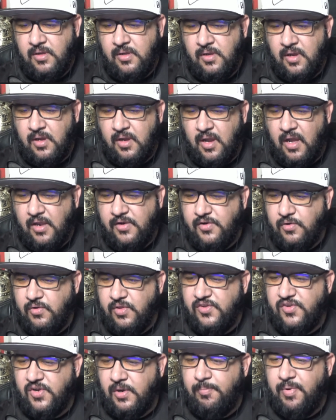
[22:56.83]
I do
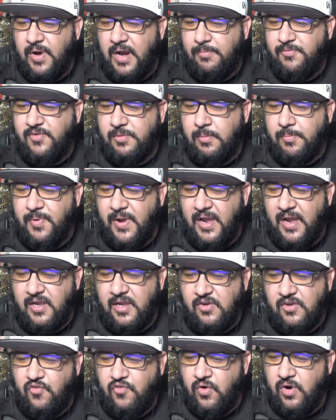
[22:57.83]
this on Bob, Jim, and Pat
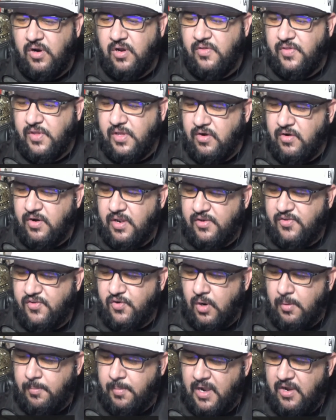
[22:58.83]
Get Drunk on the Internet, so
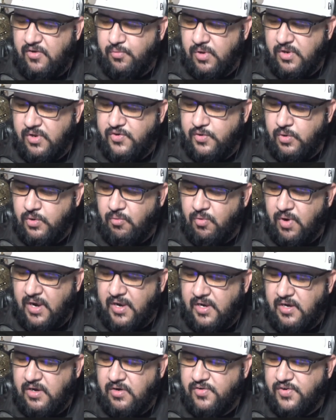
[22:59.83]
I might as well do it right
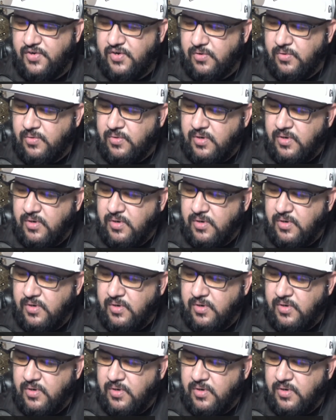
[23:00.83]
here, too.